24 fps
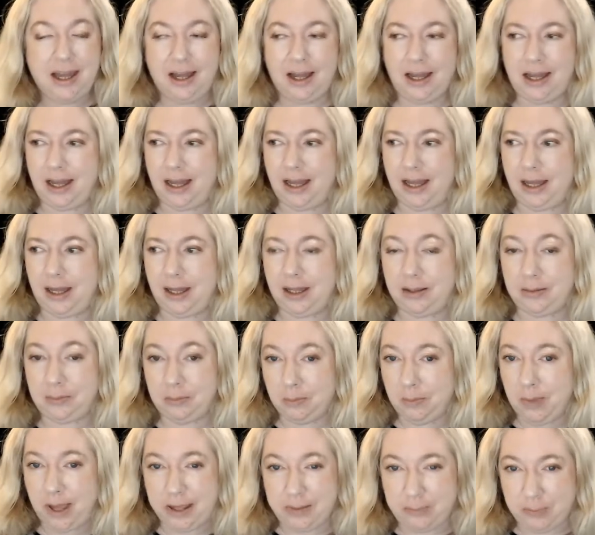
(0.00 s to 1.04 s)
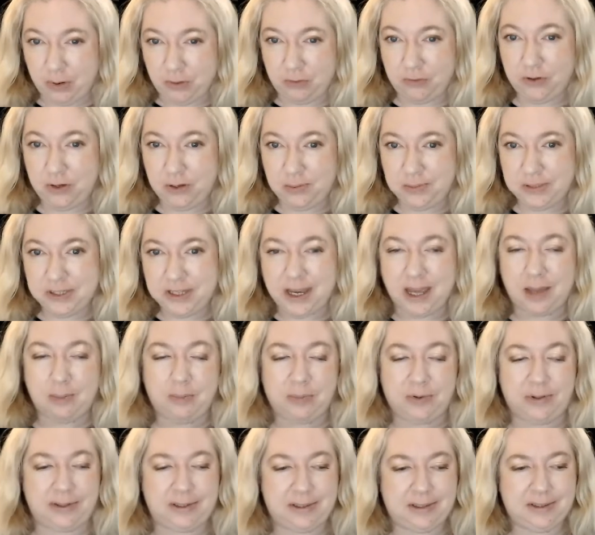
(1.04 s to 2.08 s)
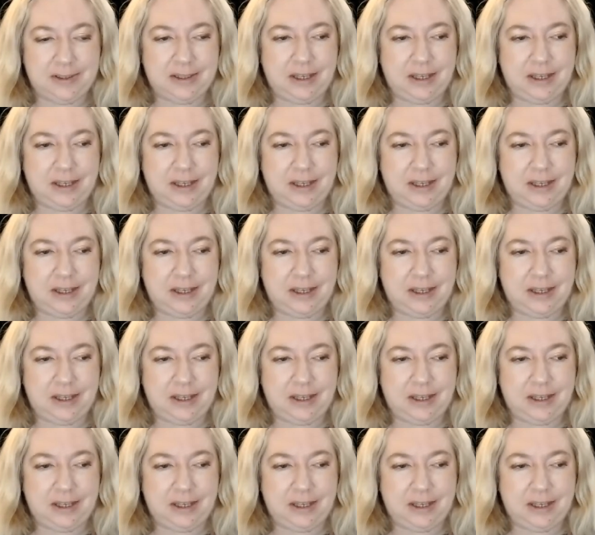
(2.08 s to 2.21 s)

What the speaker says: my perfume samples.